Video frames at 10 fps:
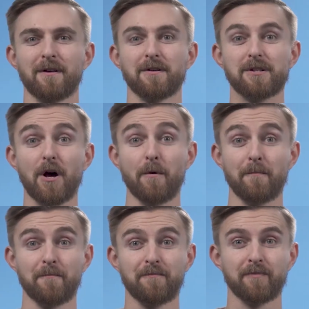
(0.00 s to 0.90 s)
So,
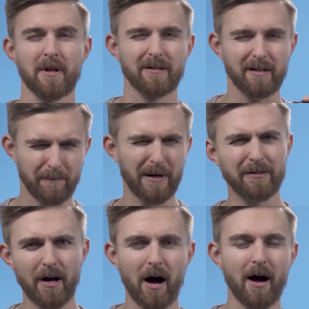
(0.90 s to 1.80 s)
to build
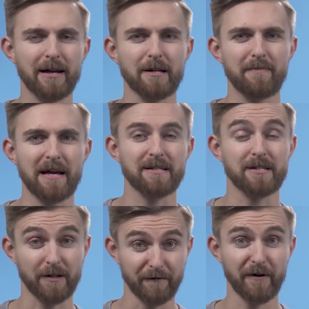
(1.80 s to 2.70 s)
our
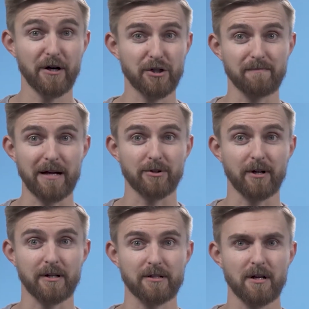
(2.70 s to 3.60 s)
eigenbasis conversion
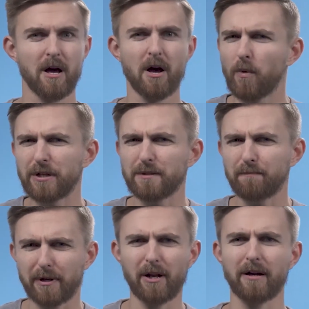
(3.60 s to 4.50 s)
matrix, we just
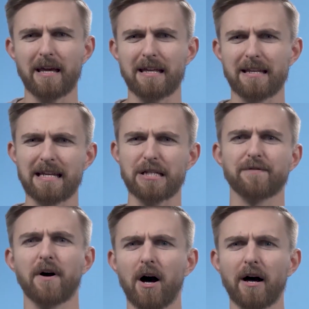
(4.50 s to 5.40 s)
plug in each of
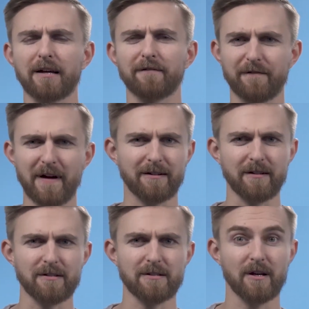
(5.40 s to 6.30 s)
our
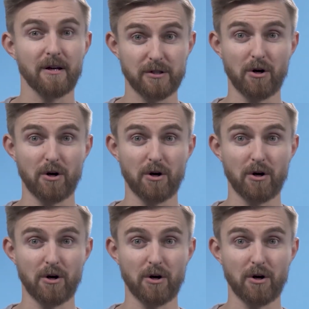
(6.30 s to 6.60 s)
eigenvectors as